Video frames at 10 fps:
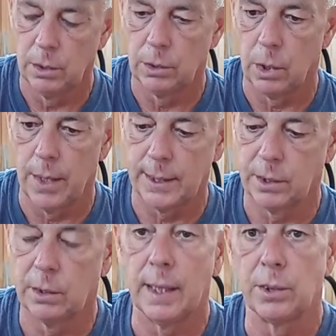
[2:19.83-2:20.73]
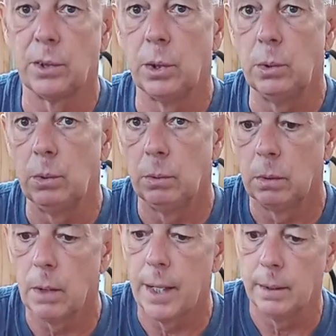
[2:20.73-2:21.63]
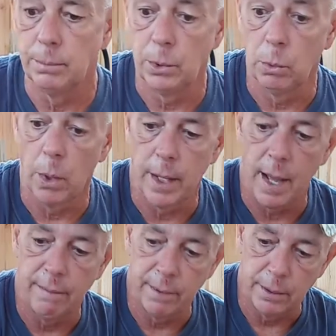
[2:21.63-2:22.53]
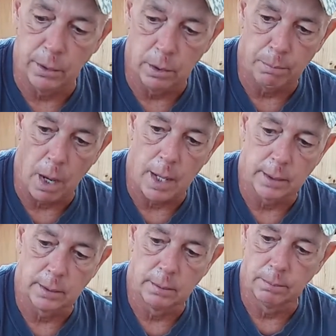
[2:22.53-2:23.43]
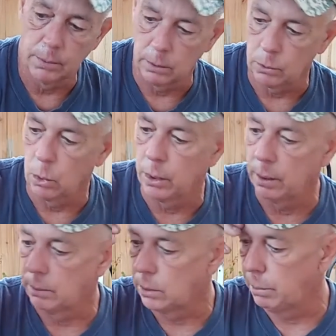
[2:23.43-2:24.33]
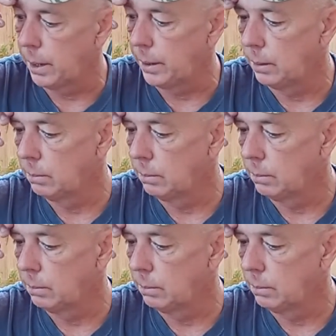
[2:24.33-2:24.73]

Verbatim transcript: So that's that's two items you want to have in your box according to me.